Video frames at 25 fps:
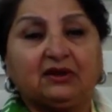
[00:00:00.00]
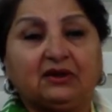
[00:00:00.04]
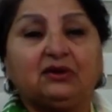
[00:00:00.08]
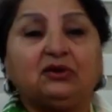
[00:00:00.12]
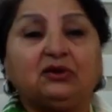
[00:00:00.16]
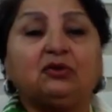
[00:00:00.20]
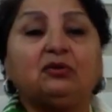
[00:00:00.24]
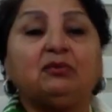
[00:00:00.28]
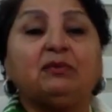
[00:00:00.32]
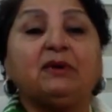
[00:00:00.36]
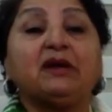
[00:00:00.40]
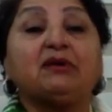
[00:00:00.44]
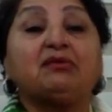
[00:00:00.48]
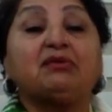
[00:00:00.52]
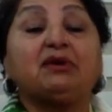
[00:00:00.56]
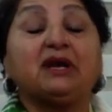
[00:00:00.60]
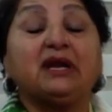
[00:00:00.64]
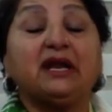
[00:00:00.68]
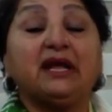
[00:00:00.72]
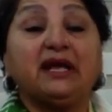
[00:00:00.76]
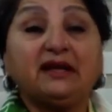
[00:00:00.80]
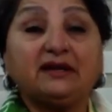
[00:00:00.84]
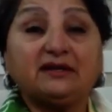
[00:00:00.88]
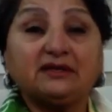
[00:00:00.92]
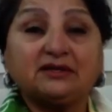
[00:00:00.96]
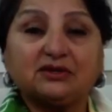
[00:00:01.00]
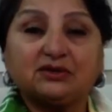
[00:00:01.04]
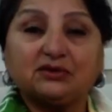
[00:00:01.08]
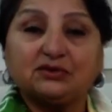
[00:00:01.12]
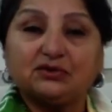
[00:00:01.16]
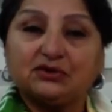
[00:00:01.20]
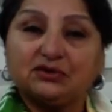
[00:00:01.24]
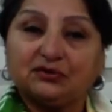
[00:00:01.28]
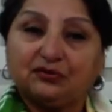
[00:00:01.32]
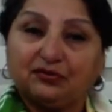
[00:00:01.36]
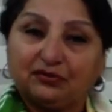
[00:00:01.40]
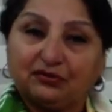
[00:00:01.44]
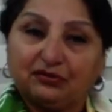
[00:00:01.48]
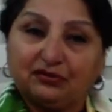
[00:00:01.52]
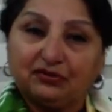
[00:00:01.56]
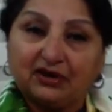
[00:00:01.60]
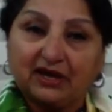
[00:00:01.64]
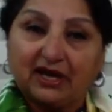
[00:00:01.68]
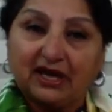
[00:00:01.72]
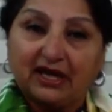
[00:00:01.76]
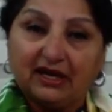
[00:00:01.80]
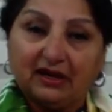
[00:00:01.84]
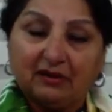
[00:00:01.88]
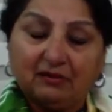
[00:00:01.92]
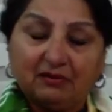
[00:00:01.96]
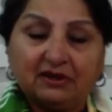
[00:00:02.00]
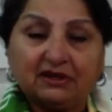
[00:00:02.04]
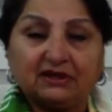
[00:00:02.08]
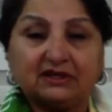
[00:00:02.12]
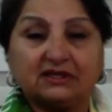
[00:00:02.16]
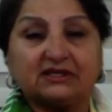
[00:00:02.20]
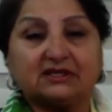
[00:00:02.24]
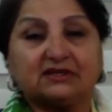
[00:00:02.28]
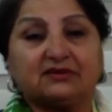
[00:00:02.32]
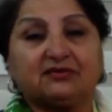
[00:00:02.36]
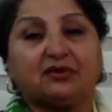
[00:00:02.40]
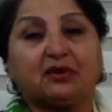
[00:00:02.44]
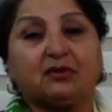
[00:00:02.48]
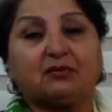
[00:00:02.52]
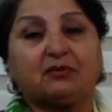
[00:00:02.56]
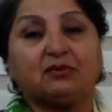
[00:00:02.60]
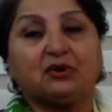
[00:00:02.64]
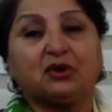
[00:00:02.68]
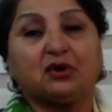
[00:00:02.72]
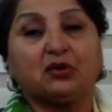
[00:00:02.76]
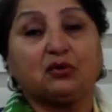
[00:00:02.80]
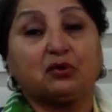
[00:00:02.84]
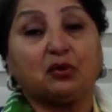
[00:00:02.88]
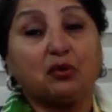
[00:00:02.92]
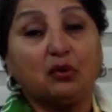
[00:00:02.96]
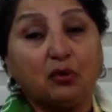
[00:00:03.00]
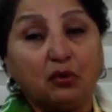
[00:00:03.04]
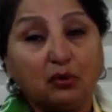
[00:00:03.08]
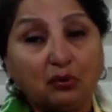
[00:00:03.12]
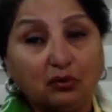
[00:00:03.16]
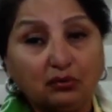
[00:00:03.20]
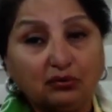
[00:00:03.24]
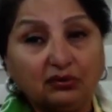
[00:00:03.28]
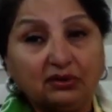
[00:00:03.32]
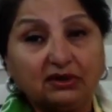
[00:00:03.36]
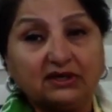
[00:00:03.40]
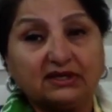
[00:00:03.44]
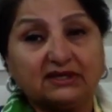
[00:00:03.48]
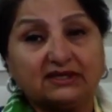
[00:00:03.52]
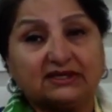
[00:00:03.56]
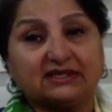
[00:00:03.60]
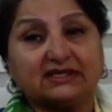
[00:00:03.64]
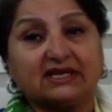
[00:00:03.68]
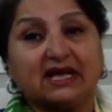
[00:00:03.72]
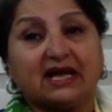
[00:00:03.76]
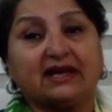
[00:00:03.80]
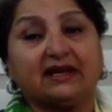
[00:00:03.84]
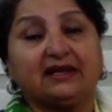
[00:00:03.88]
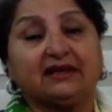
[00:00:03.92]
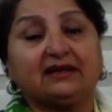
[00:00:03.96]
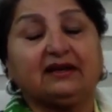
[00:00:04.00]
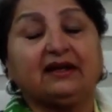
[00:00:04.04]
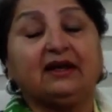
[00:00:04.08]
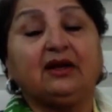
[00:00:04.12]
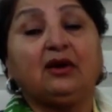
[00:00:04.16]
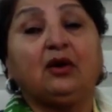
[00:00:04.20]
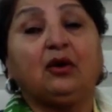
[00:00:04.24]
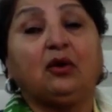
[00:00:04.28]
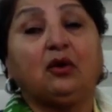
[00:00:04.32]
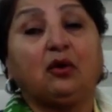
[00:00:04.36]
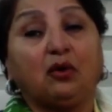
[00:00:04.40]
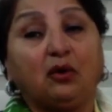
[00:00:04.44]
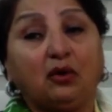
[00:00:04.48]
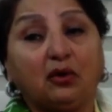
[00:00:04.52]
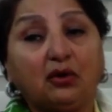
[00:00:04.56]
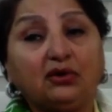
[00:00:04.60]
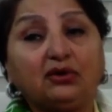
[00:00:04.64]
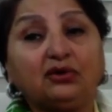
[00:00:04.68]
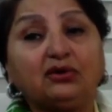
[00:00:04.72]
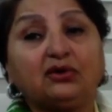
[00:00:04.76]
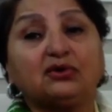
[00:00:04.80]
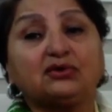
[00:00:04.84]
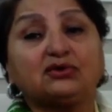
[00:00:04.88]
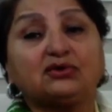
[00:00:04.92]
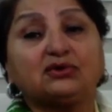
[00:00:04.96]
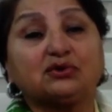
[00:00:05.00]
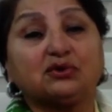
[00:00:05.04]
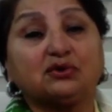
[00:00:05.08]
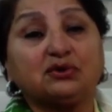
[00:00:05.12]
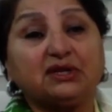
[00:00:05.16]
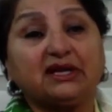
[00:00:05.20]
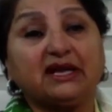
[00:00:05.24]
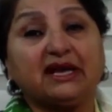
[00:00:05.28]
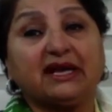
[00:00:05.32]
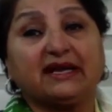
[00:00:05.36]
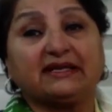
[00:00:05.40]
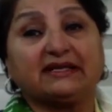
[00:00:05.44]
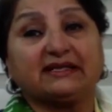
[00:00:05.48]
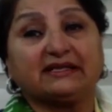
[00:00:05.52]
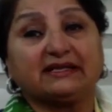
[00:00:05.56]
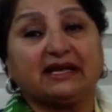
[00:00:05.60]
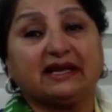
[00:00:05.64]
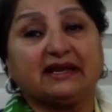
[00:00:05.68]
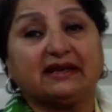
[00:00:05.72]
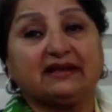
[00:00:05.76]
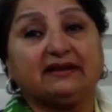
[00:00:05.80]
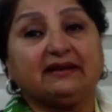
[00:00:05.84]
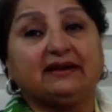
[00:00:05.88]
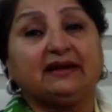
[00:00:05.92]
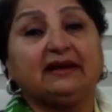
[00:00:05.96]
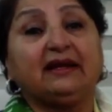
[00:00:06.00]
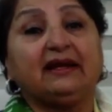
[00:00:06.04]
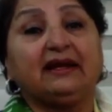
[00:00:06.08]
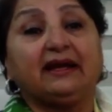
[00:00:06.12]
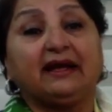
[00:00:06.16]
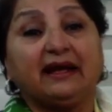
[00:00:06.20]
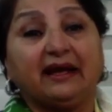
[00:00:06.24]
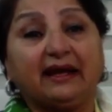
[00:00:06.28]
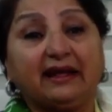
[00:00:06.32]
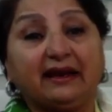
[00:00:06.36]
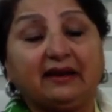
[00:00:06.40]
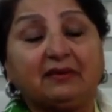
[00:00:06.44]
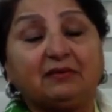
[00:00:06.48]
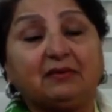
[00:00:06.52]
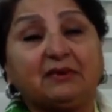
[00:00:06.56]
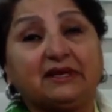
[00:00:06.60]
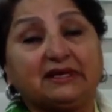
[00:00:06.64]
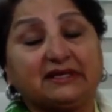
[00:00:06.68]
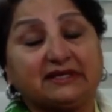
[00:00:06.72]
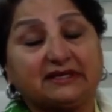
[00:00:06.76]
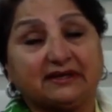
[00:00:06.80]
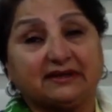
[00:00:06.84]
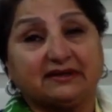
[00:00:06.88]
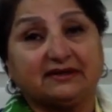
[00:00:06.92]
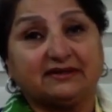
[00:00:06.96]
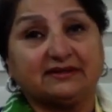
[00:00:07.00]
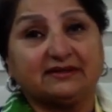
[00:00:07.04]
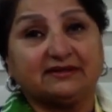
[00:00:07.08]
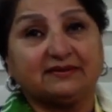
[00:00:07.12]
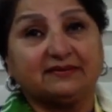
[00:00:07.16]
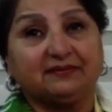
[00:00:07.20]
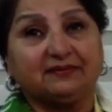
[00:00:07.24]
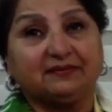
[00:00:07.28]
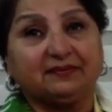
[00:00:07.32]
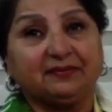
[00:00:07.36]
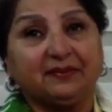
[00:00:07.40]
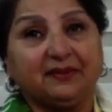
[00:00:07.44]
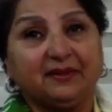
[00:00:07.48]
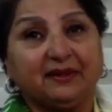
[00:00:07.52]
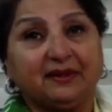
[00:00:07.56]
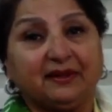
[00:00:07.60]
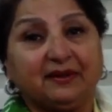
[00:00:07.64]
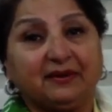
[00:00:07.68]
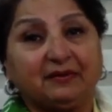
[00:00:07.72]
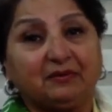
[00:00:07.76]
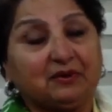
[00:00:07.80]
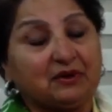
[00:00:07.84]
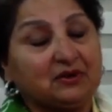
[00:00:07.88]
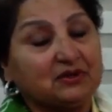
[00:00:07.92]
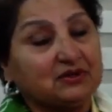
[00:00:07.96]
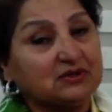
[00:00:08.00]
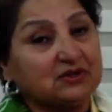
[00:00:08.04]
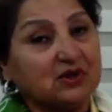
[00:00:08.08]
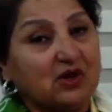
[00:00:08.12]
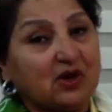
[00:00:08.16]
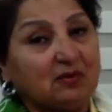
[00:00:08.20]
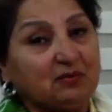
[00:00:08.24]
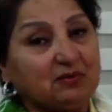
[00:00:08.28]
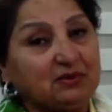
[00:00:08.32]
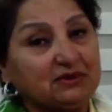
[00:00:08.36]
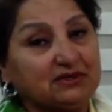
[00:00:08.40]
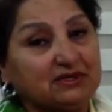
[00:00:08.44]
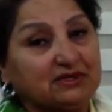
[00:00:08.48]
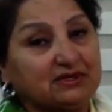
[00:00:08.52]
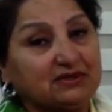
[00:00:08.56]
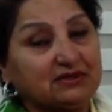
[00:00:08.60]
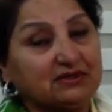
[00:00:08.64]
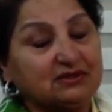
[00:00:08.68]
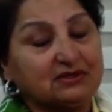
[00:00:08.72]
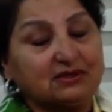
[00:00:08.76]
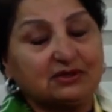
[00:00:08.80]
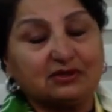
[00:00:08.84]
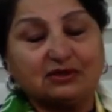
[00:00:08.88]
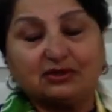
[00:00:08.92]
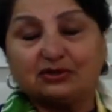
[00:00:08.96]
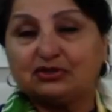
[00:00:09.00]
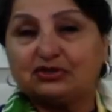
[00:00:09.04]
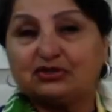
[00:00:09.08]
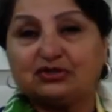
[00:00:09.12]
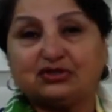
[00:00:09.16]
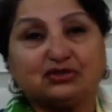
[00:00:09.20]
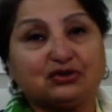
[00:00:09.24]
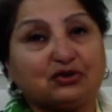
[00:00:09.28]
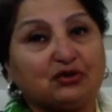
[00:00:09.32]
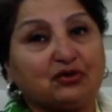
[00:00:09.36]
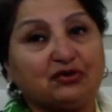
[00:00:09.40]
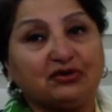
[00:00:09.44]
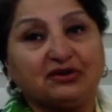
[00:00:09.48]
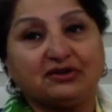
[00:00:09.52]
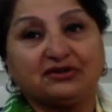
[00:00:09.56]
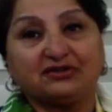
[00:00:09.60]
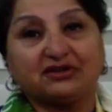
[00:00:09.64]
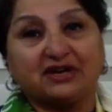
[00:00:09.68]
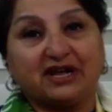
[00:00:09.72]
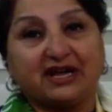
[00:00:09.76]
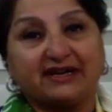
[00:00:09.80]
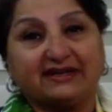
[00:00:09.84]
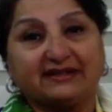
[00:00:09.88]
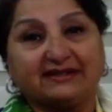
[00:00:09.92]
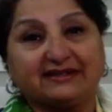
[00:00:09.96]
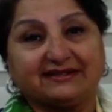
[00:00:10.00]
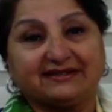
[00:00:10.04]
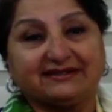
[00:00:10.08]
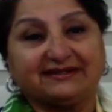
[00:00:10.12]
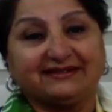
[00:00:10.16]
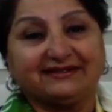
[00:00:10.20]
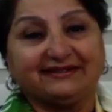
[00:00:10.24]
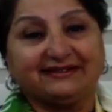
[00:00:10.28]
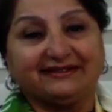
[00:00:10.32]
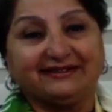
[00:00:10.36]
You may relate to different elements from your own sign or your zodiac sign elementals, because opposites sure attract.